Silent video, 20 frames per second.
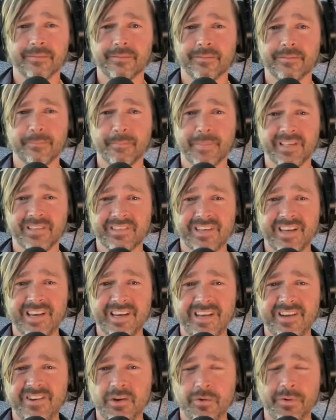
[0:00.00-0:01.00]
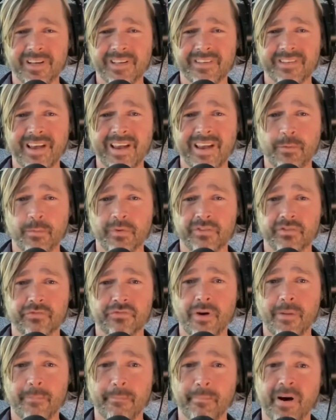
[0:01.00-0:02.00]
Miss Teen USA was
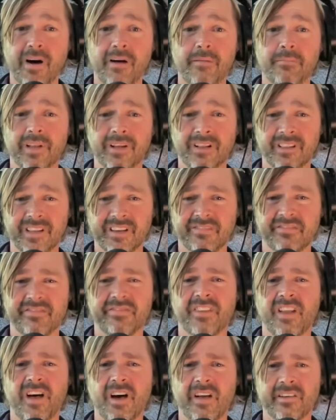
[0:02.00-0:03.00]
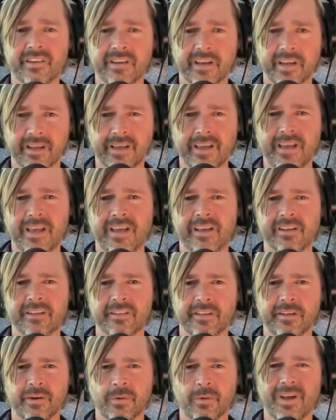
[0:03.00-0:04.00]
Trump publicly flaunting his
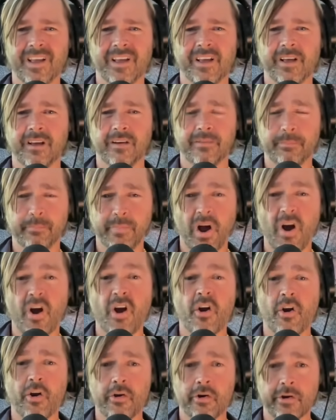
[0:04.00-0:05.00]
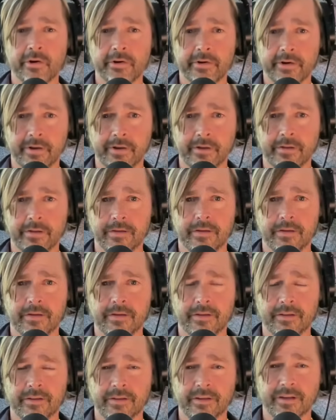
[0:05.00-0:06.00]
little herd
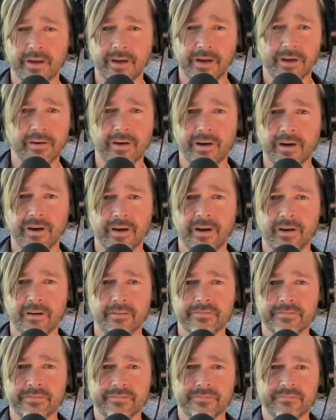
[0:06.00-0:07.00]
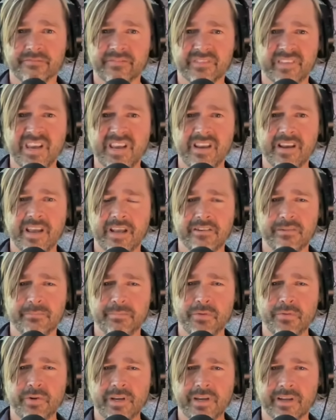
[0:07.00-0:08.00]
of teenage
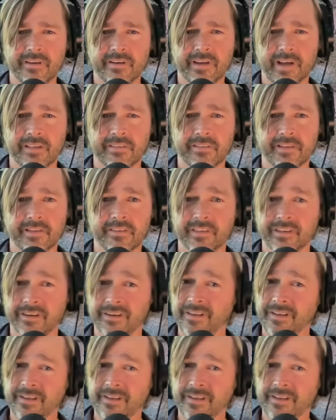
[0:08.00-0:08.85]
beauty contestants. And